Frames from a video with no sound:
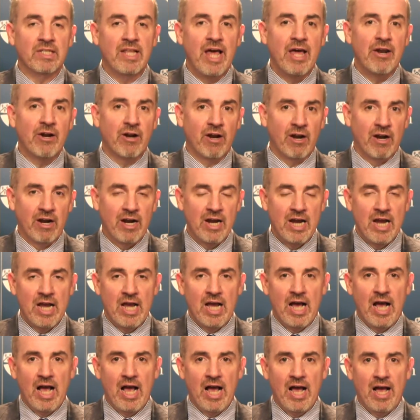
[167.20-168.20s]
letter
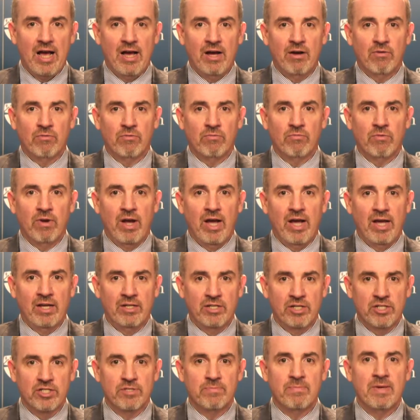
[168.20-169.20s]

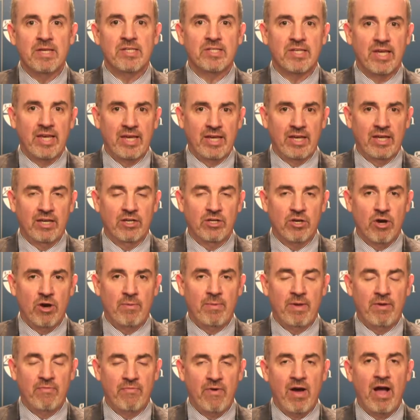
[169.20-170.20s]
dismissing
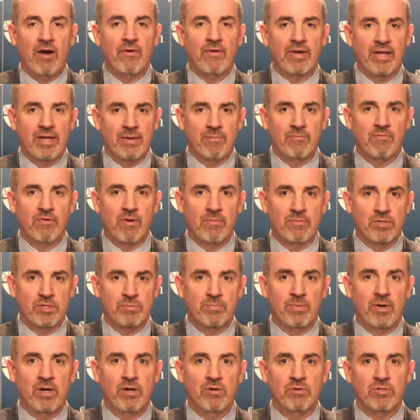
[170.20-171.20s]
Comey, firing him from his
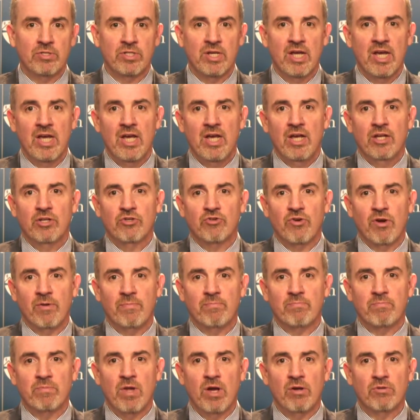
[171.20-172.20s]
post,
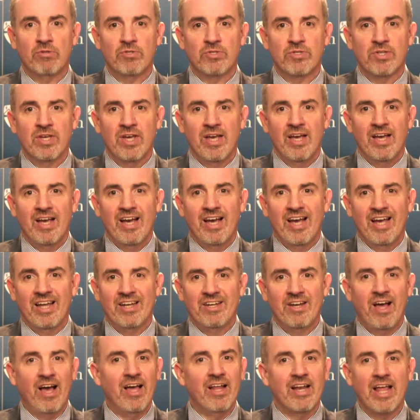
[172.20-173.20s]
Trump notes
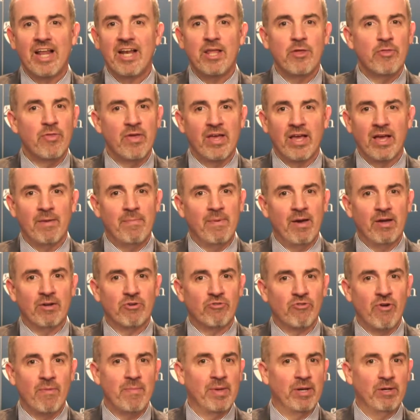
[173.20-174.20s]
not anything
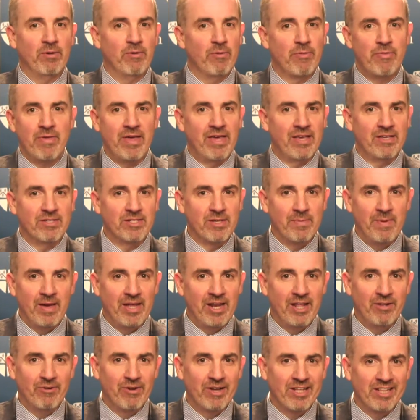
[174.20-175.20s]
about criminal things
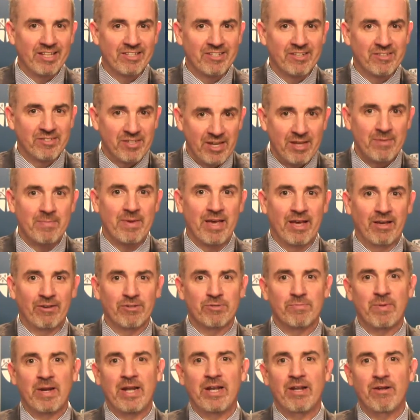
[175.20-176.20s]
about Hillary Clinton's
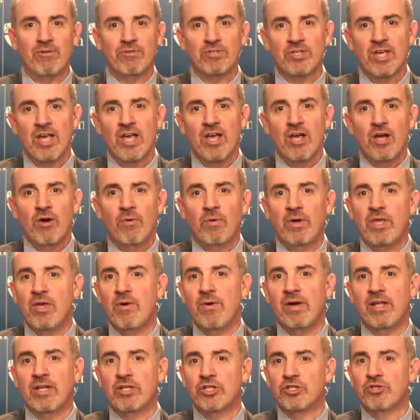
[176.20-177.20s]
emails, but he notes, well,
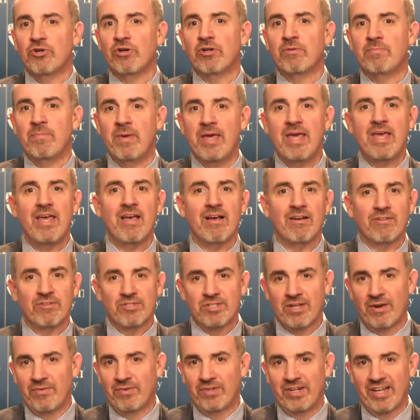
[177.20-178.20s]
you had assured me on
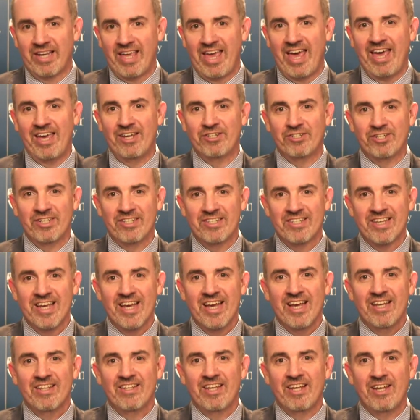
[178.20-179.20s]
several occasions
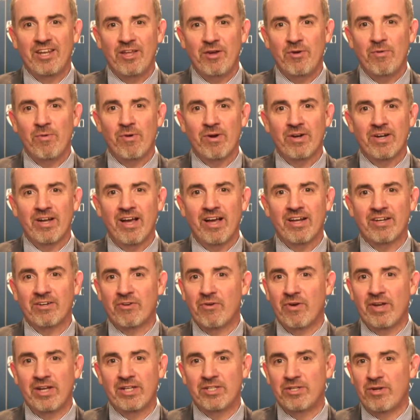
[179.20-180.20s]
that you were not
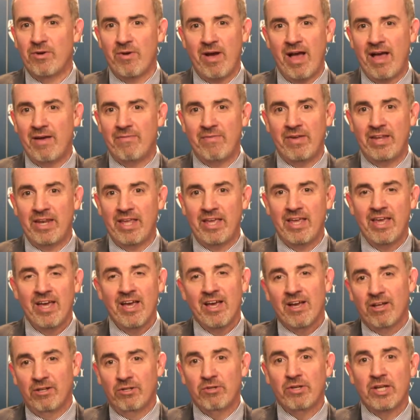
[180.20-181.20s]
going to
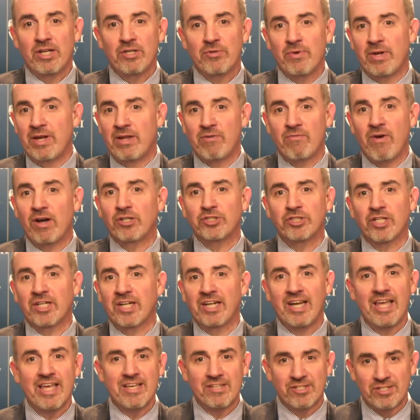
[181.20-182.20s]
look into any Russian
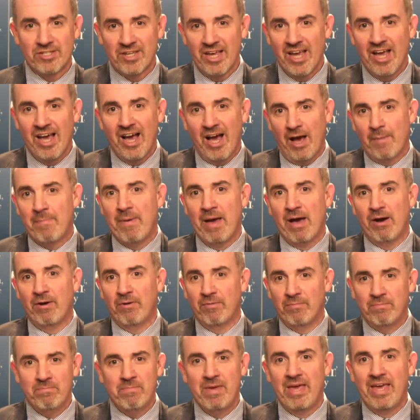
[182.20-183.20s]
links
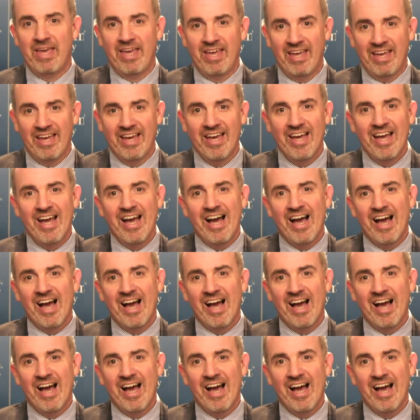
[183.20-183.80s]
about me.